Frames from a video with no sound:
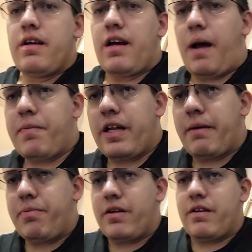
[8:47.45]
I plan
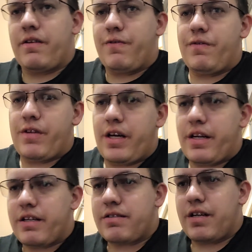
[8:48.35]
on putting in a
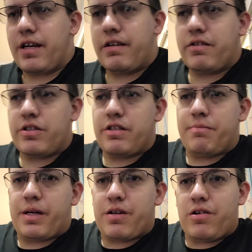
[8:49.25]
58X engine in
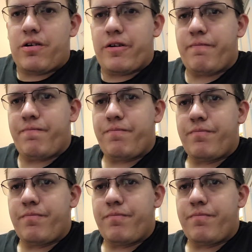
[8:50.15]
my car.